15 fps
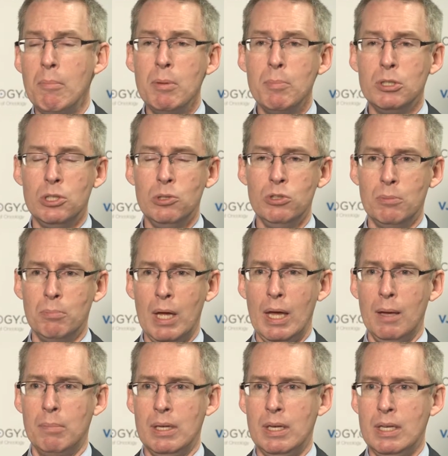
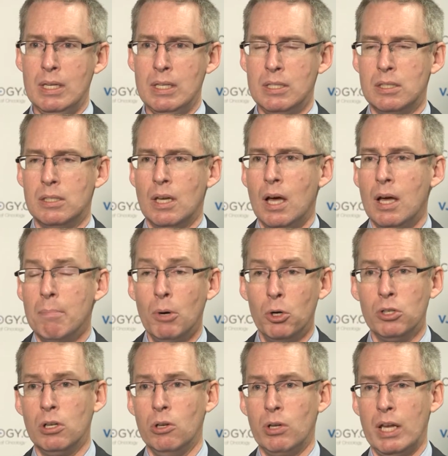Emibetuzumab is a
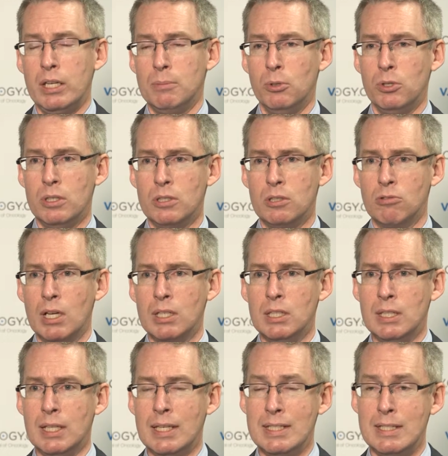monoclonal antibody
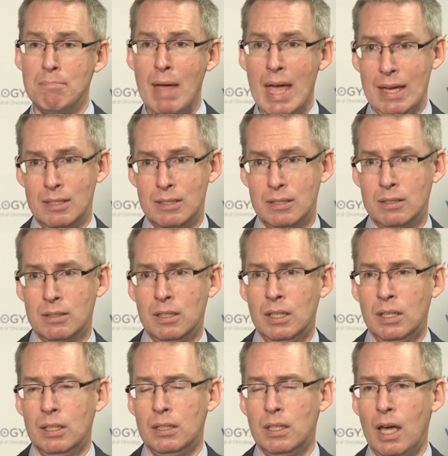directed against M E T.
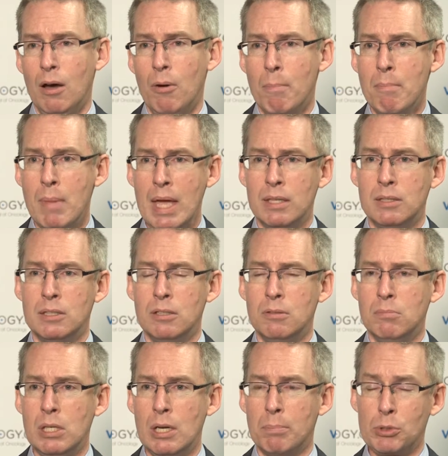Now, M E T
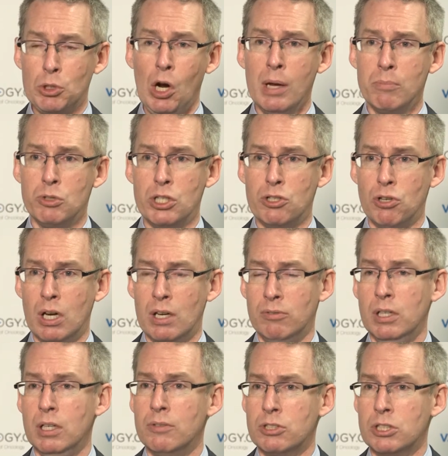can be a primary
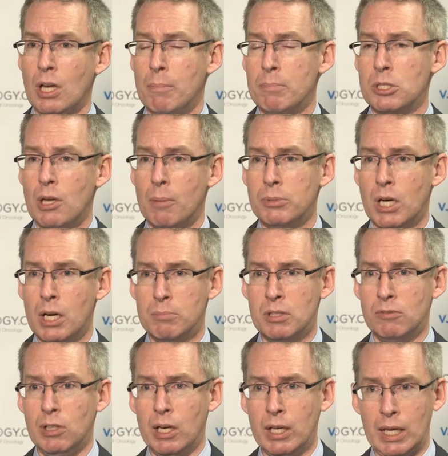driver of some subtypes
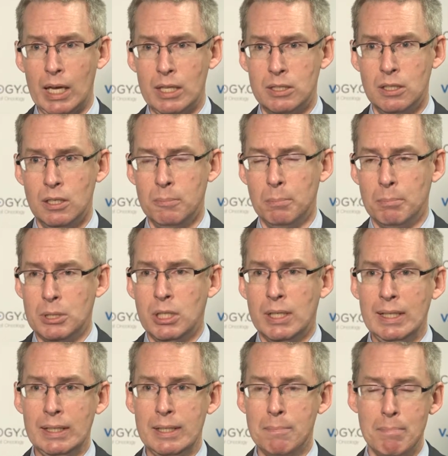of lung cancer,
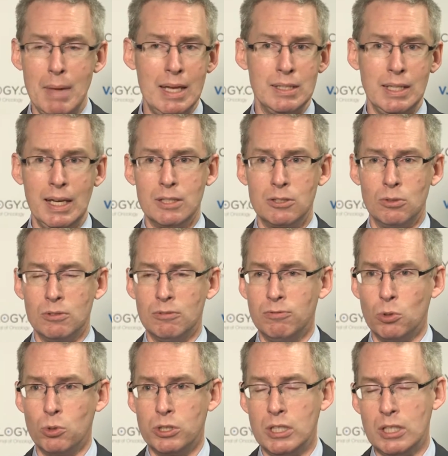particularly M E T exon
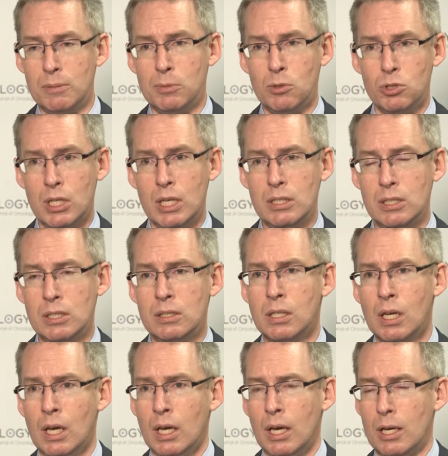fourteen mutated
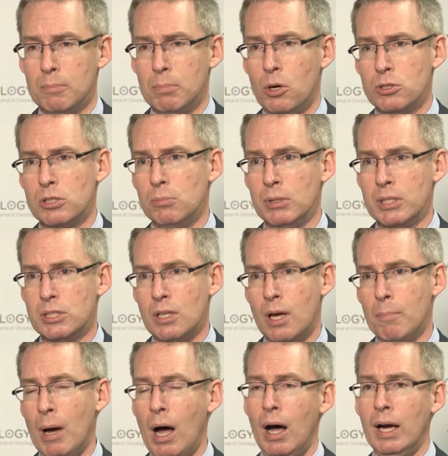and possibly
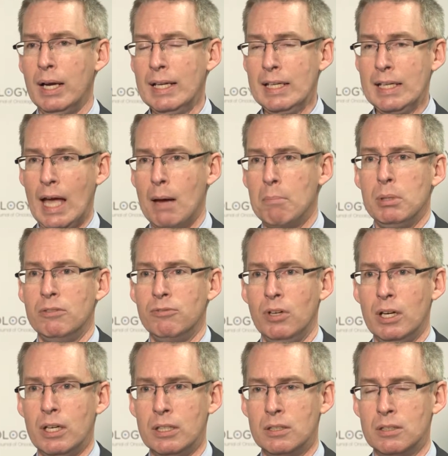some highly
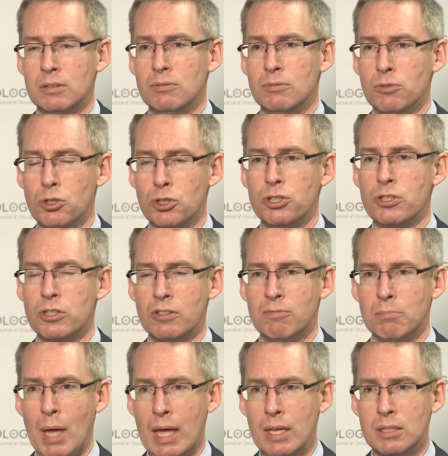amplified versions
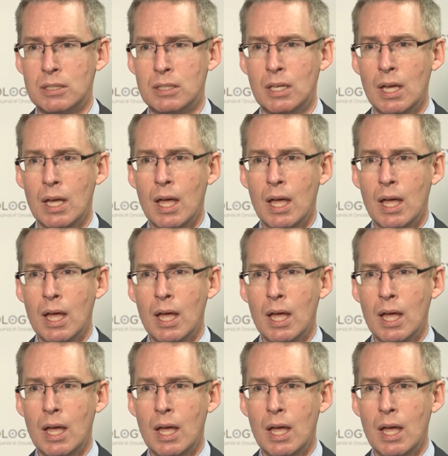of M E T.